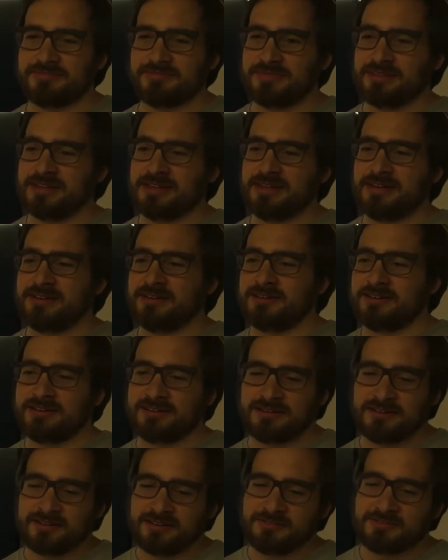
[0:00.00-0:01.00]

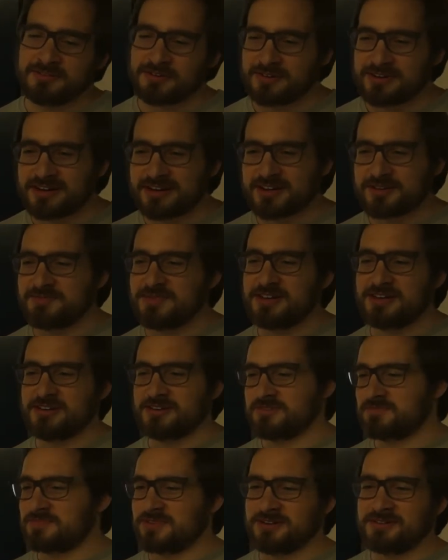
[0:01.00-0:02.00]
then if you're like me,
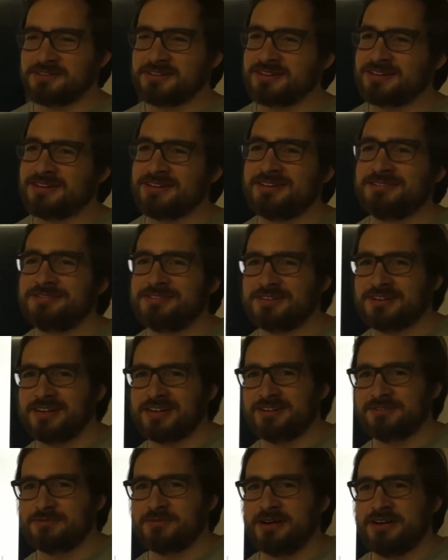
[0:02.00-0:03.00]
you're probably gonna
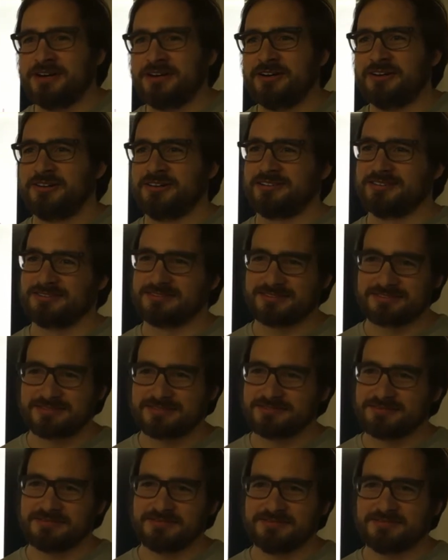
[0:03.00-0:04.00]
forget where
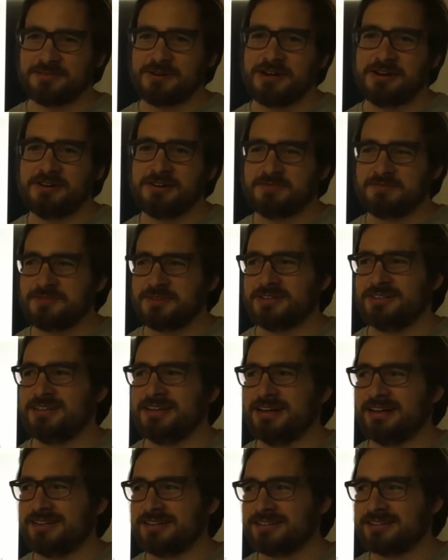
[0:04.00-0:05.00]
you put
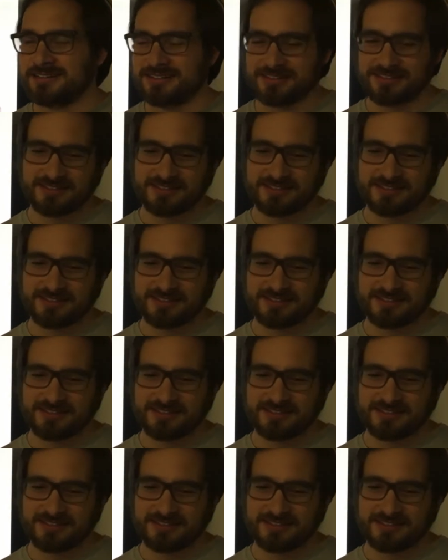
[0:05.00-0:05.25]
that.